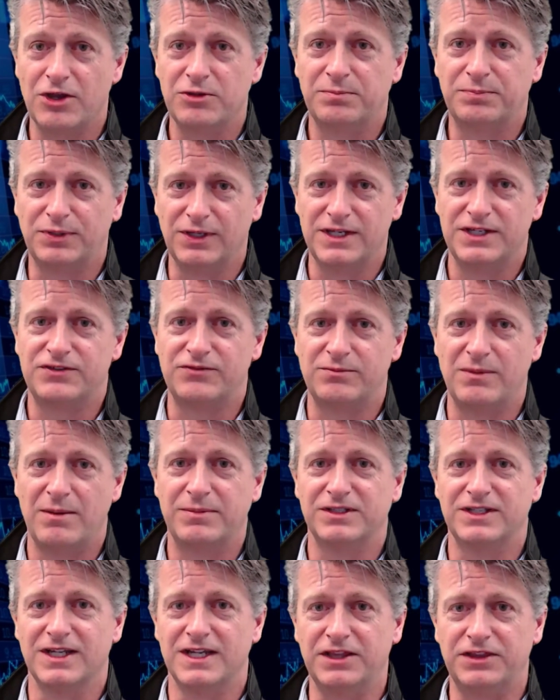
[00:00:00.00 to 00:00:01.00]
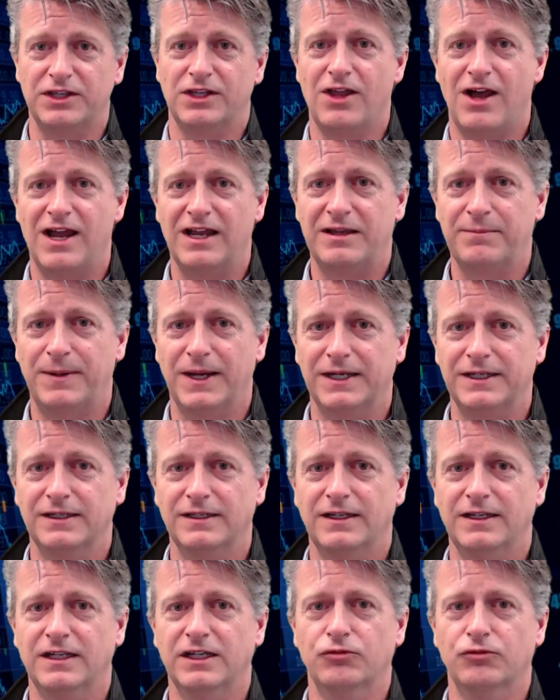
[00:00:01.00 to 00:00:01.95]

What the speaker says: please remember to hit the like button.